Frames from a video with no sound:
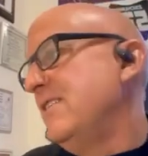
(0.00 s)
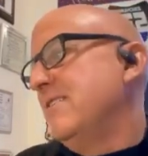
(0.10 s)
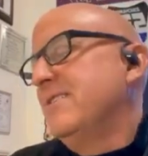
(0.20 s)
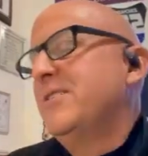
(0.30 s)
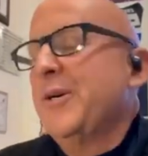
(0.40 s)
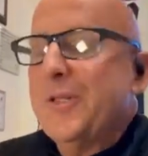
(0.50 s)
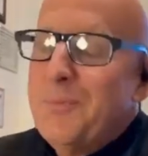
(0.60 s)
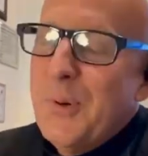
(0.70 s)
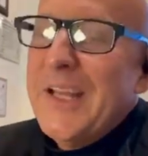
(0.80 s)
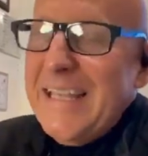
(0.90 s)
So it's
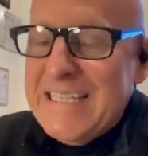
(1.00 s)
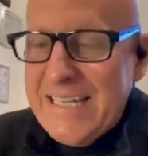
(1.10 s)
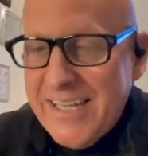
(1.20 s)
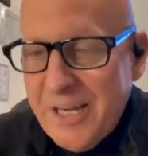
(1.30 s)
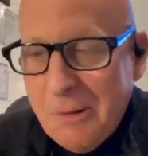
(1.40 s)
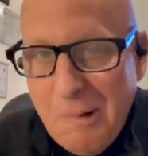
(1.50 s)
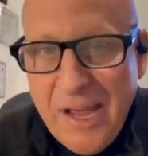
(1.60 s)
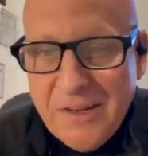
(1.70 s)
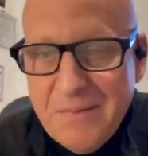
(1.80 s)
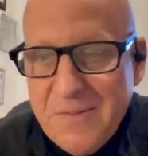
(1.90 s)
pretty easy to get
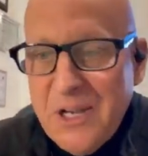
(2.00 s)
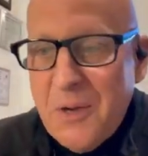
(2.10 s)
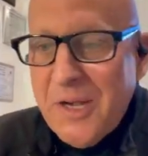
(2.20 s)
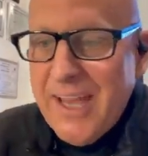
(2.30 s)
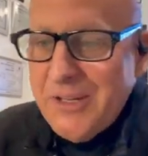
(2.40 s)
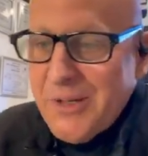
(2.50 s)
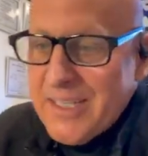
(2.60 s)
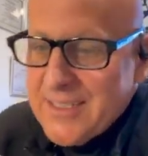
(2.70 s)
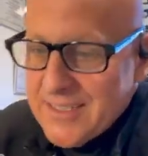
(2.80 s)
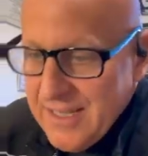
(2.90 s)
around if you know an
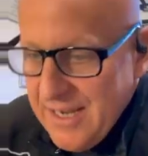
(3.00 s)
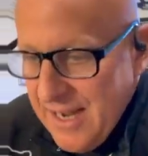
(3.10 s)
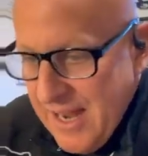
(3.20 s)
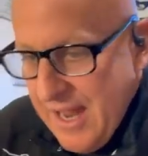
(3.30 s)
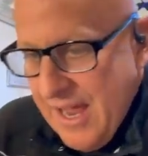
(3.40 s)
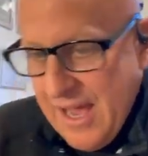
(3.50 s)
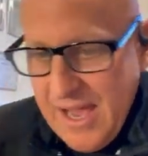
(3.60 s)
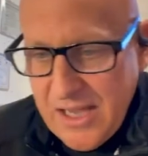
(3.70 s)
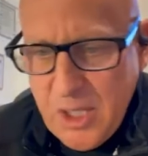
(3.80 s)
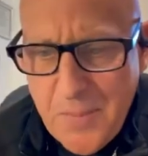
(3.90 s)
address.
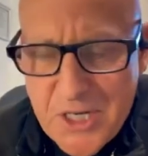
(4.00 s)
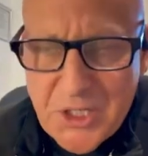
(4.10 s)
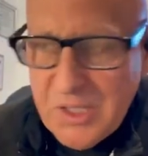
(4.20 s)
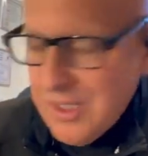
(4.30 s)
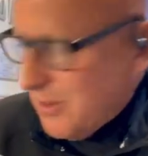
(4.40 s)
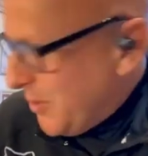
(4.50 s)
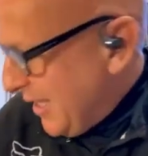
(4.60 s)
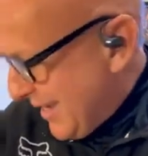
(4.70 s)
Commercial, we